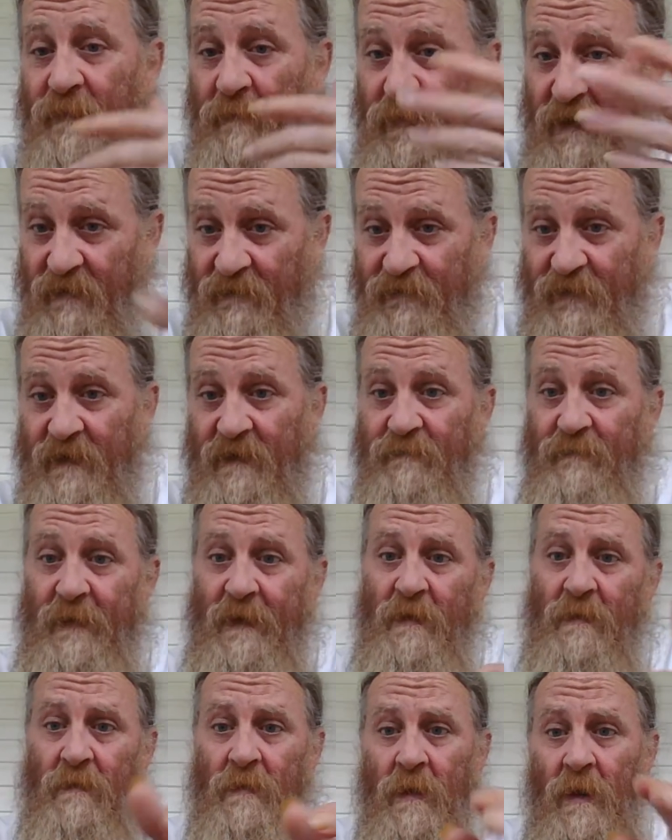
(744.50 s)
being fed
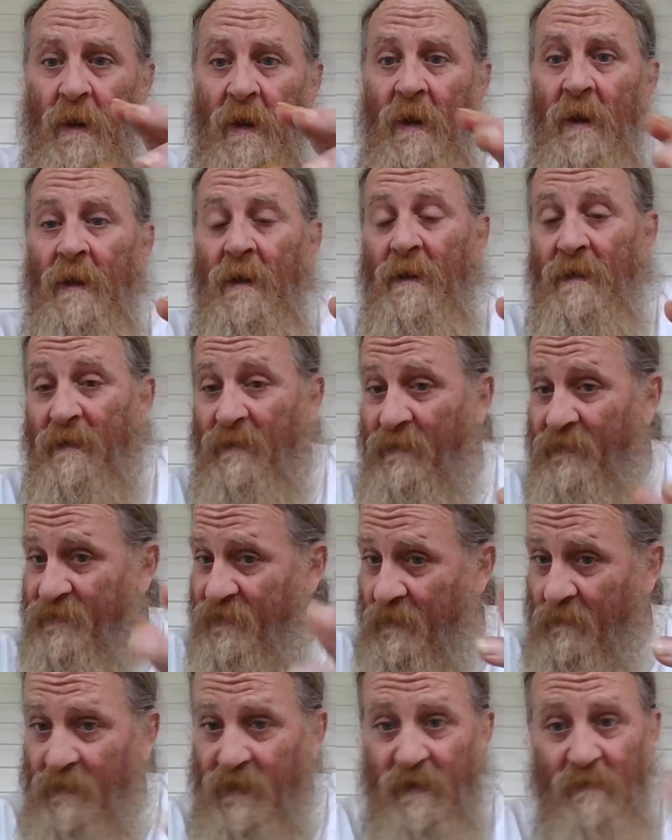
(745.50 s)
milk. Or
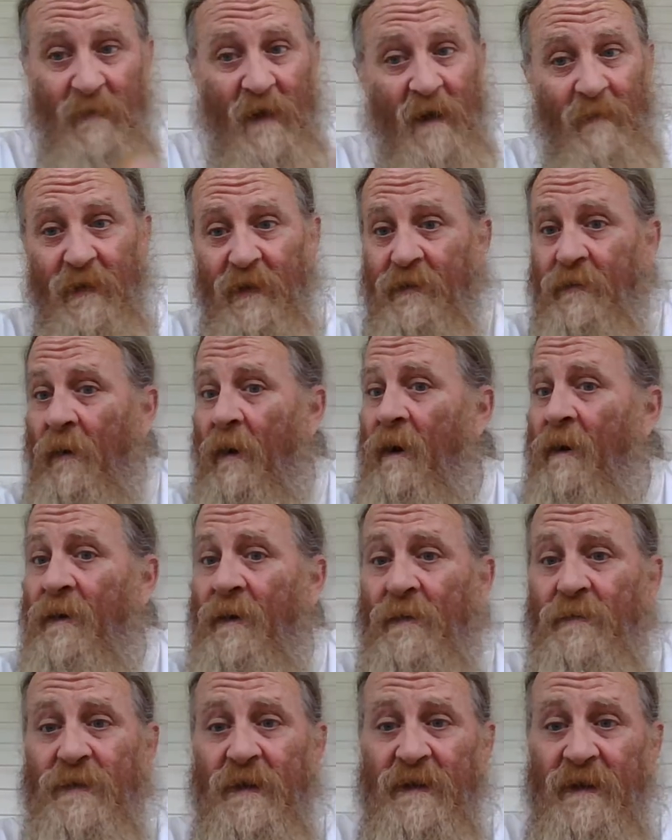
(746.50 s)
some of you might be
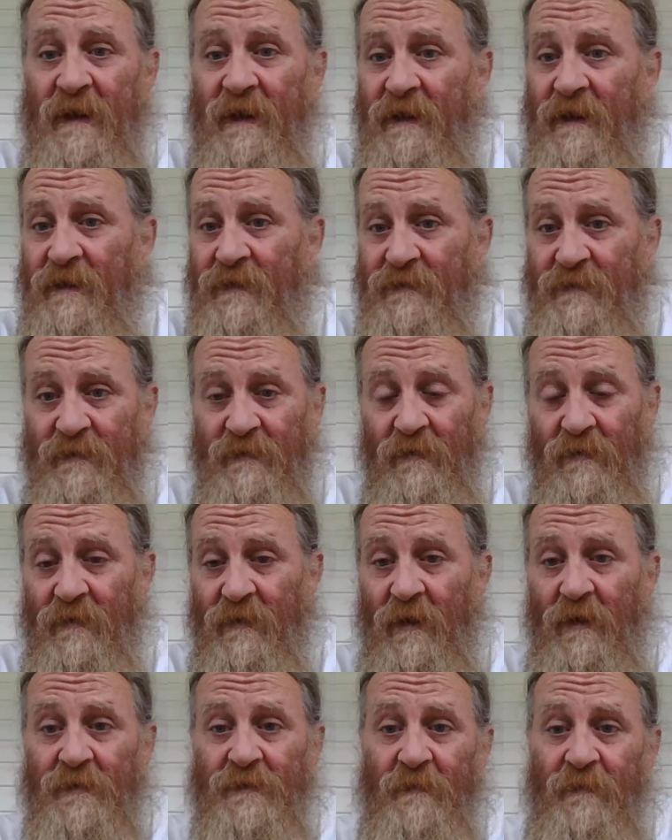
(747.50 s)
crawling on your knees and you'll
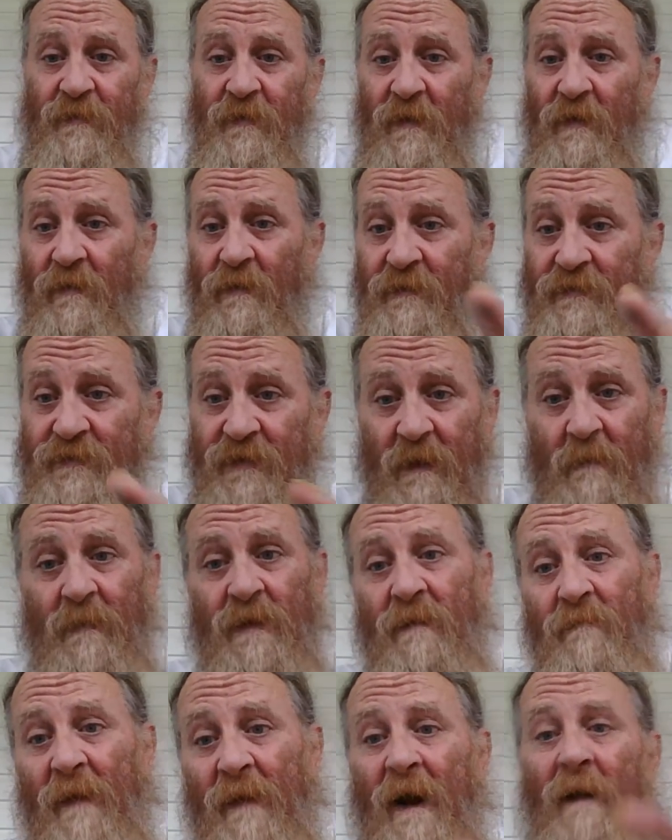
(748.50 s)
cross the floor. Some
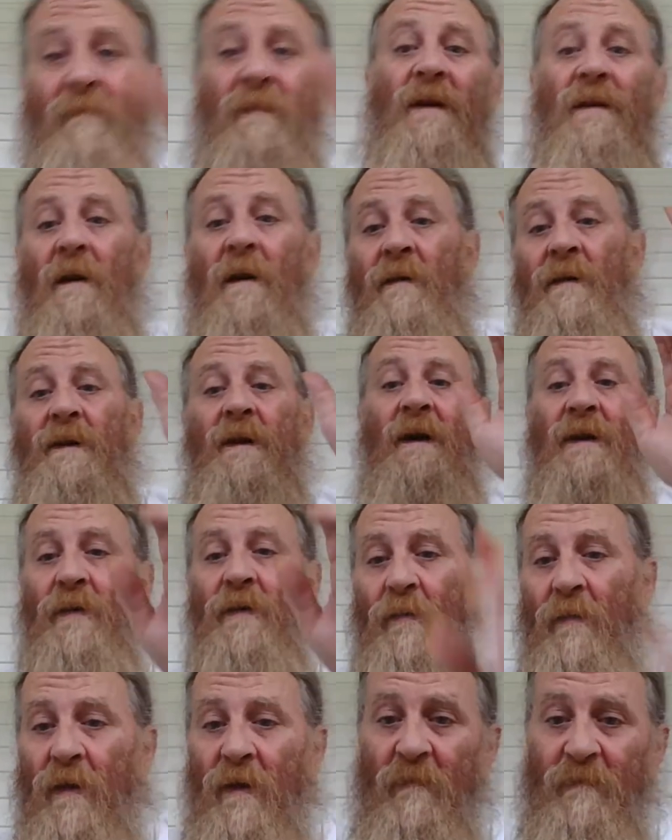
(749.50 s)
of you might be learning how
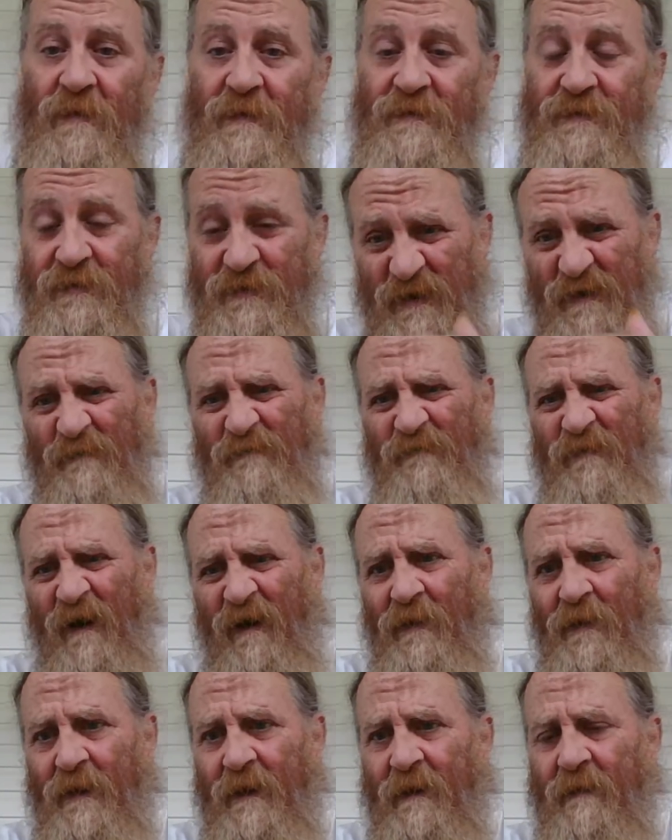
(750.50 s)
to walk, but you're still
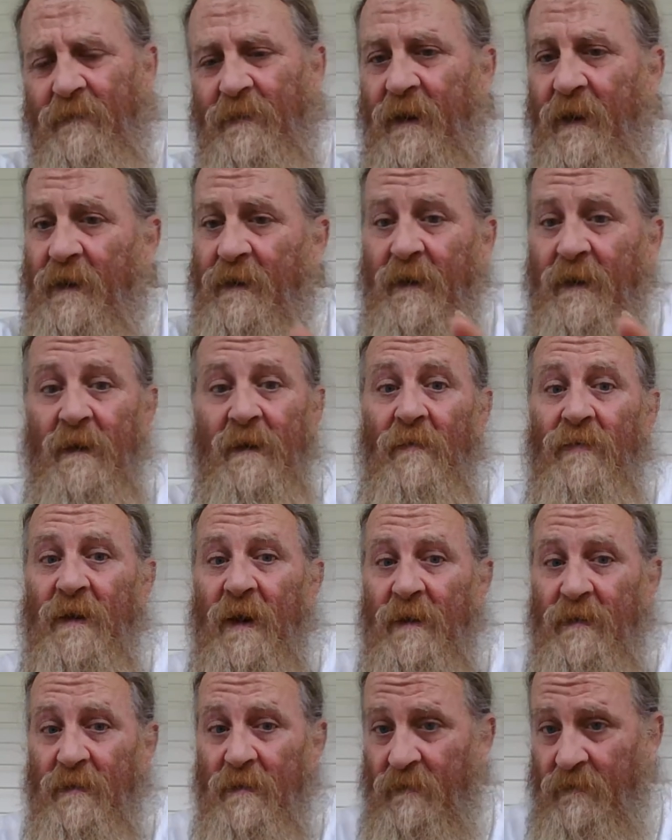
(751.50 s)
falling every now and then.
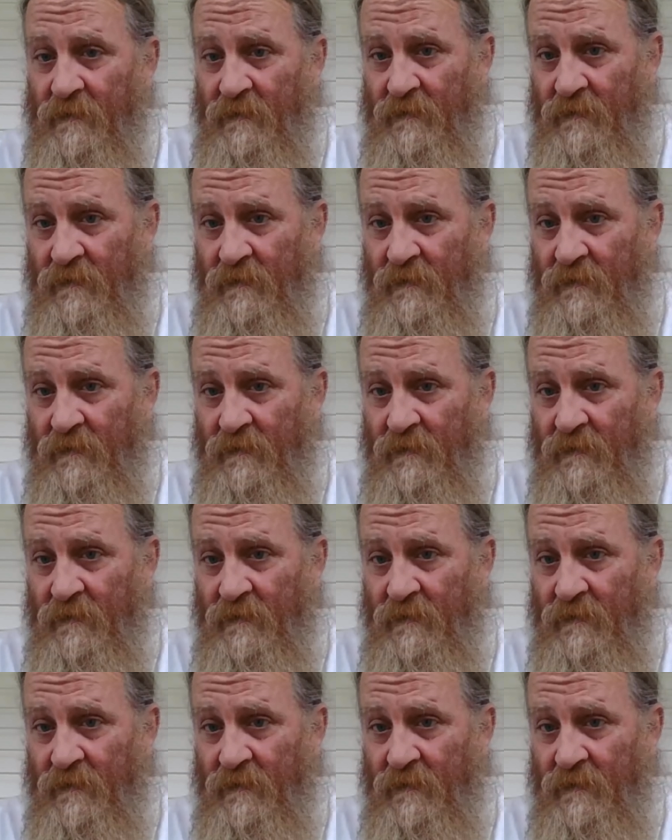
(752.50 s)
Okay, look,